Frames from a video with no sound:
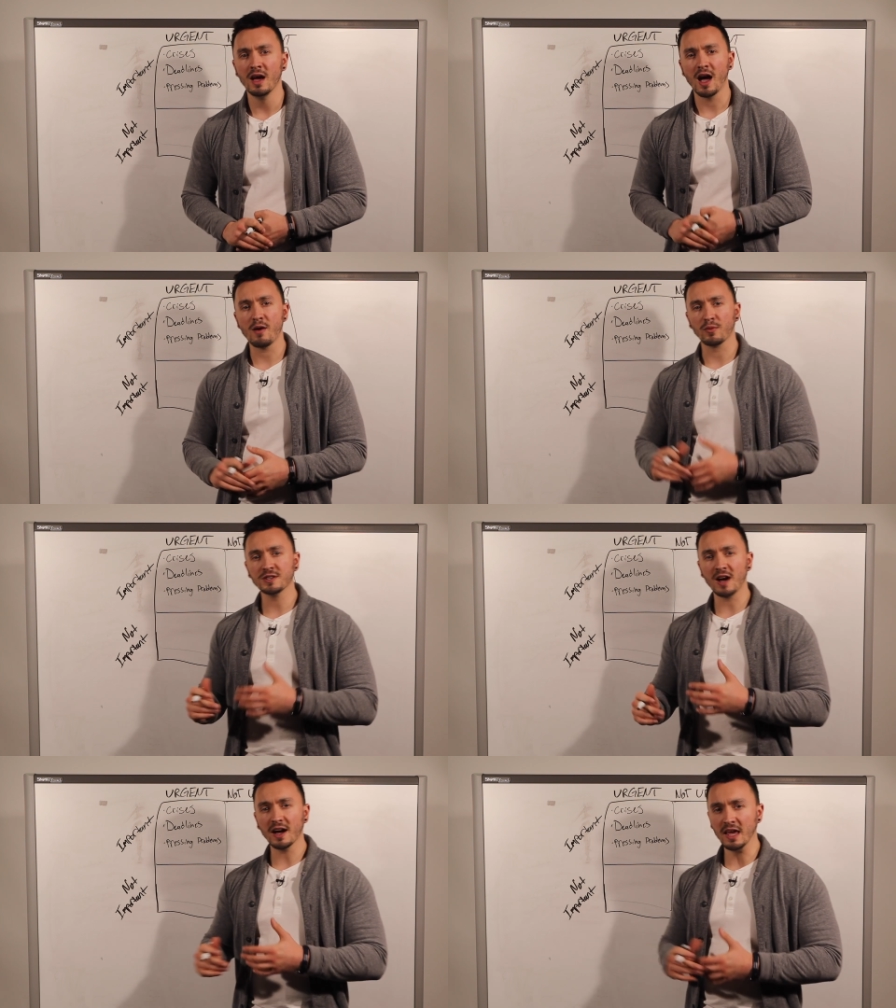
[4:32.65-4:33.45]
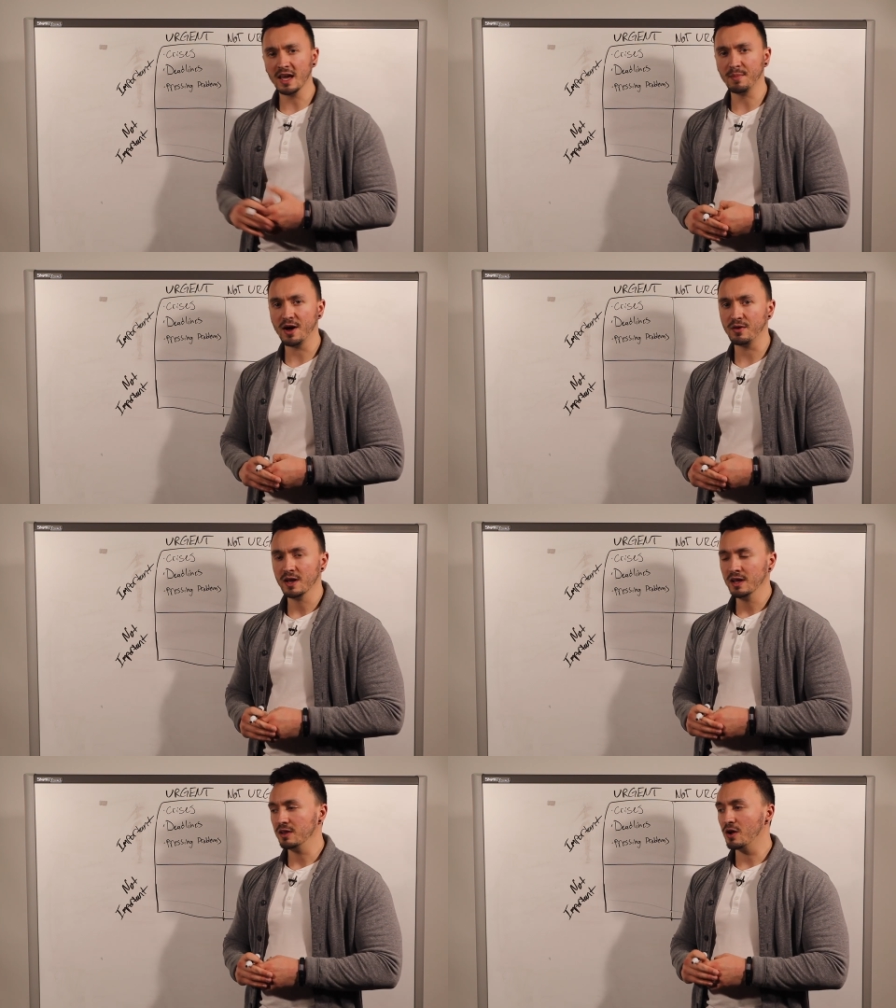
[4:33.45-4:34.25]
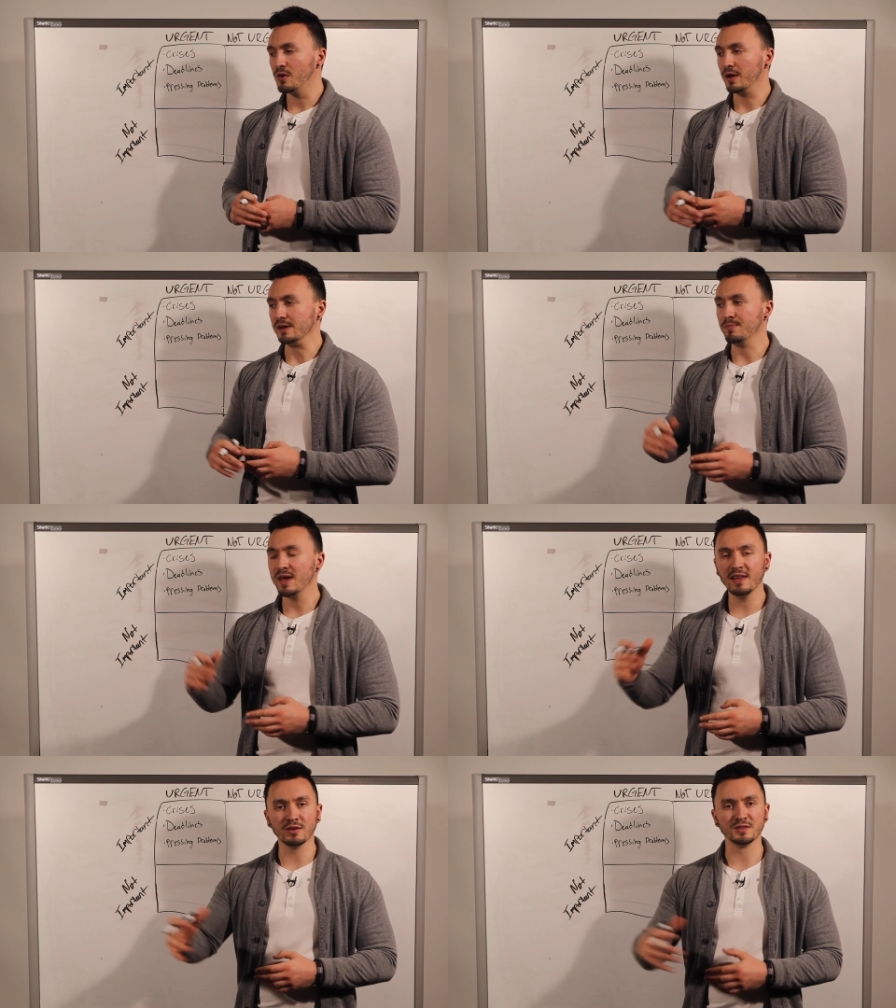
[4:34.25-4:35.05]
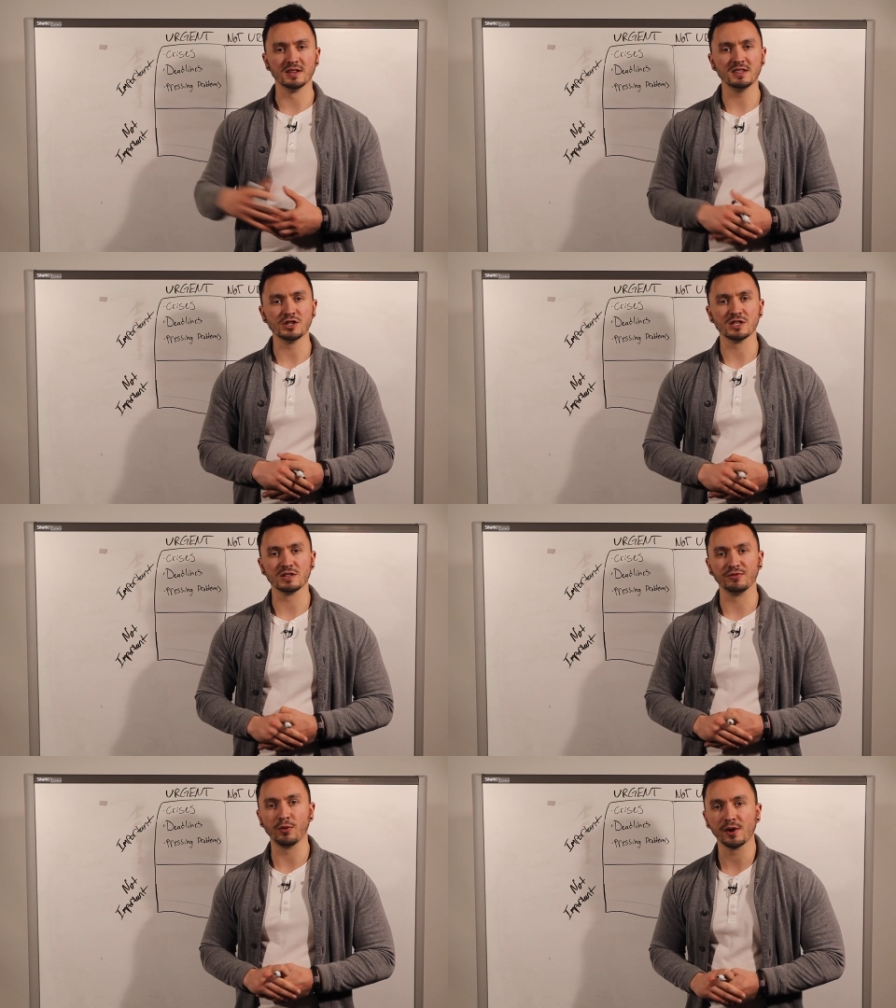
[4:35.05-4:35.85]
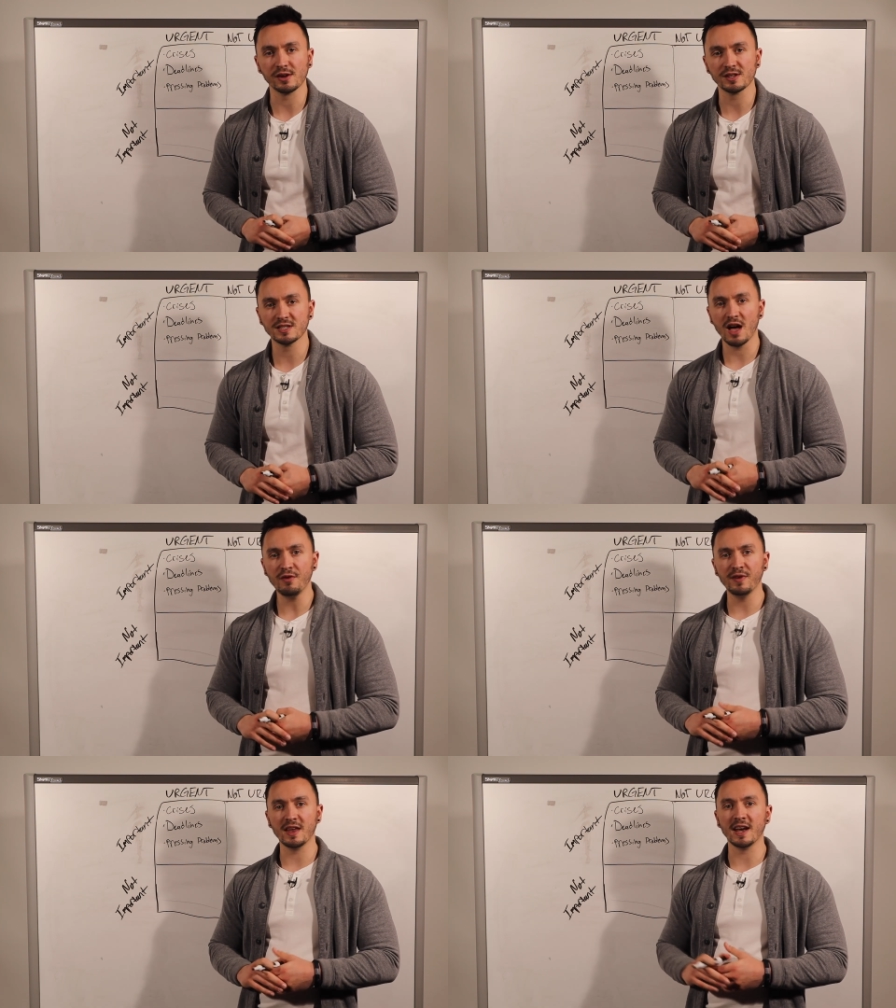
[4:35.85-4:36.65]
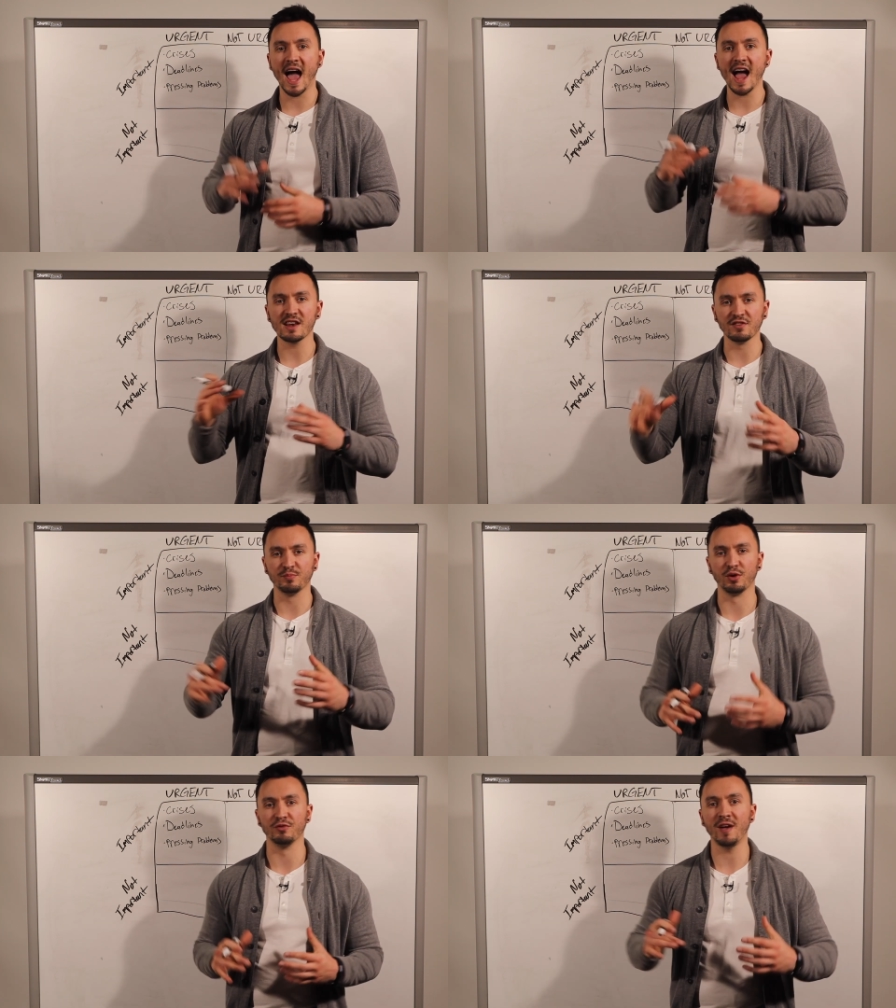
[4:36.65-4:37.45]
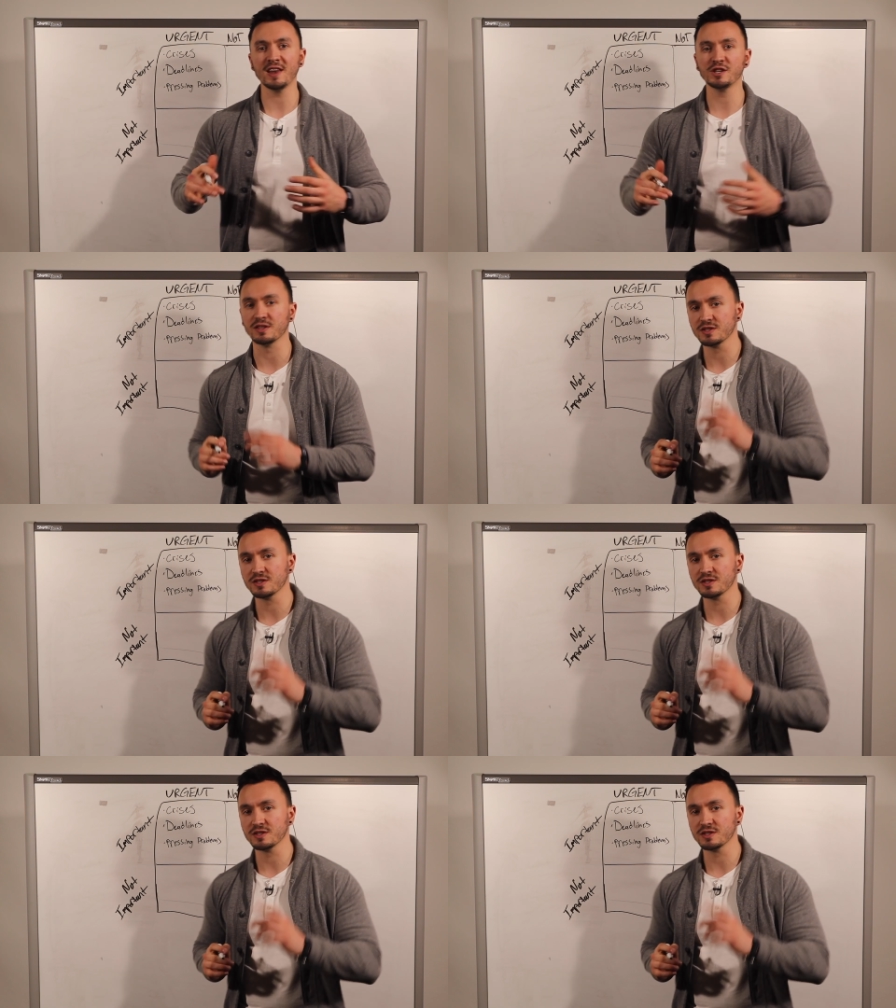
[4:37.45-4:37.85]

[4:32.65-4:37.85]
We're talking about, you know, making those decisions for yourself in an act of prevention.